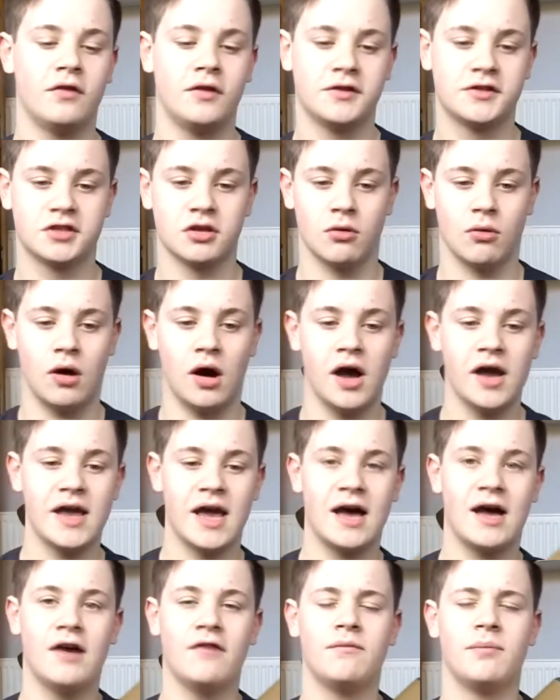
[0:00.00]
So I
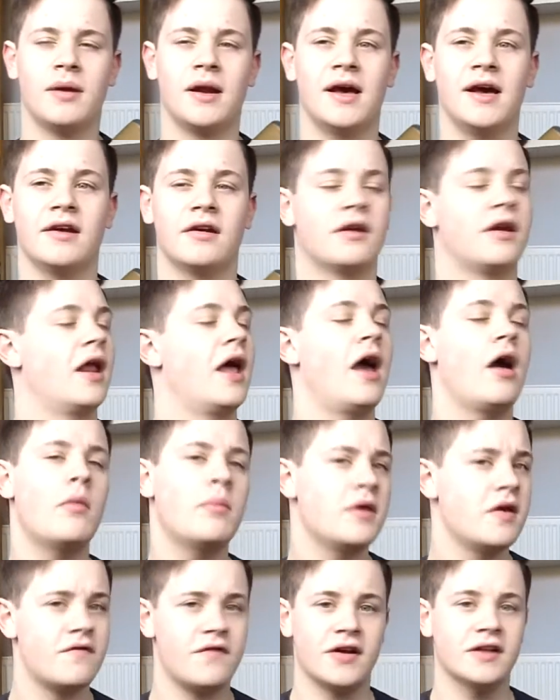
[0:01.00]
have played on how
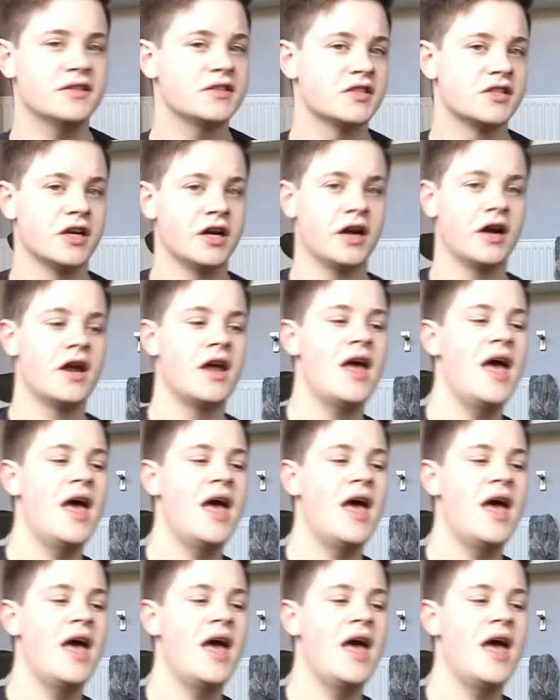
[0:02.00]
many events there,